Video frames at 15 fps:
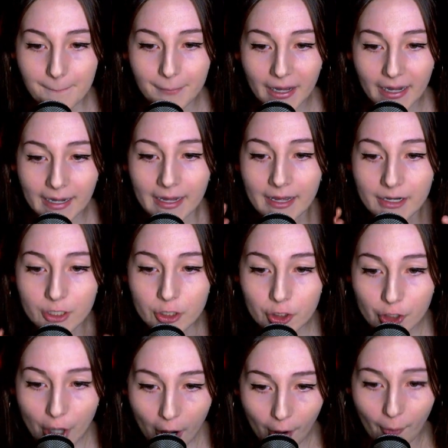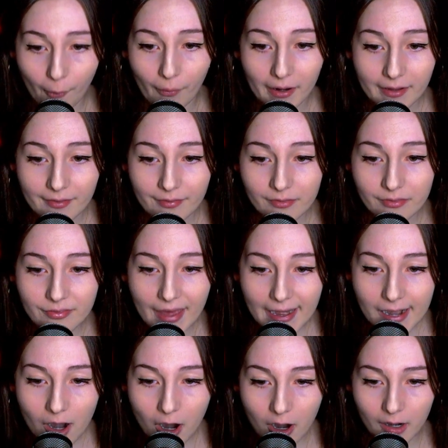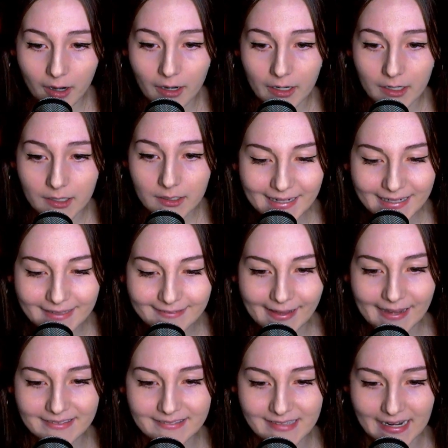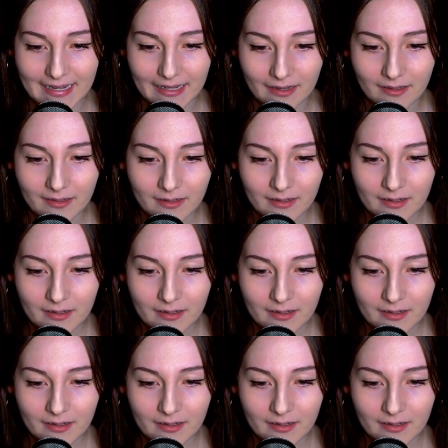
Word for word: But no, they are neglecting